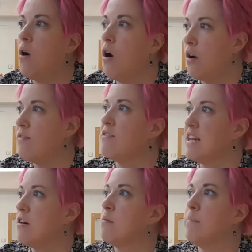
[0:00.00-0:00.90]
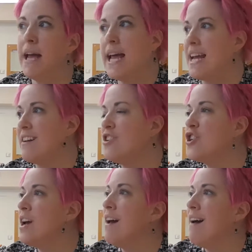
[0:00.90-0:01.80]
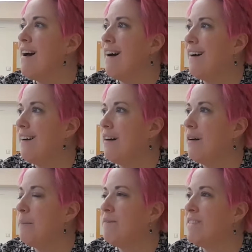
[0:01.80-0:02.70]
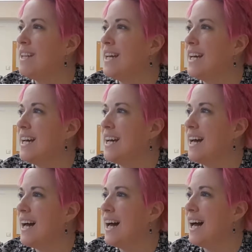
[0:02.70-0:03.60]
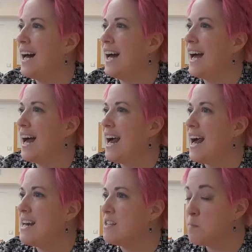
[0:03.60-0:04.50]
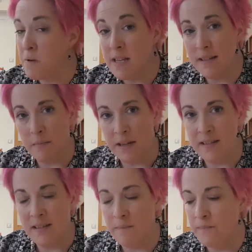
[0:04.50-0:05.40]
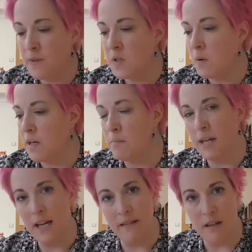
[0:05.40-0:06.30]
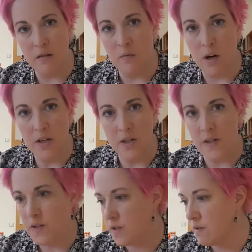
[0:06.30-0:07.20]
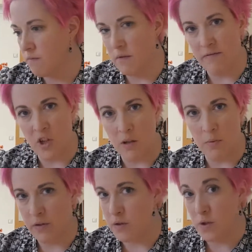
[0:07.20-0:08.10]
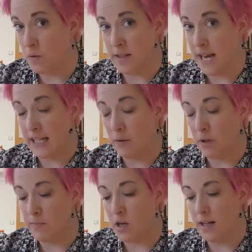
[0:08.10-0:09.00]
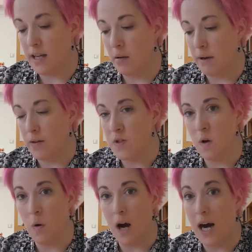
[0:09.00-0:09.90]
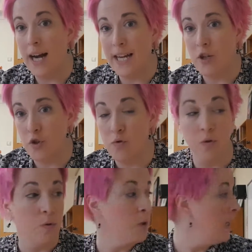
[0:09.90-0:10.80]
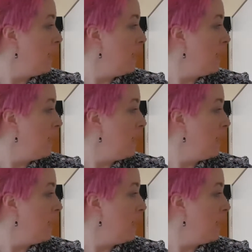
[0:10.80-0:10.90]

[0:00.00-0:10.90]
on their page, and it's Pizzamas. So anybody out there who watches the Vlogbrothers, you know exactly what I'm talking about. So I drew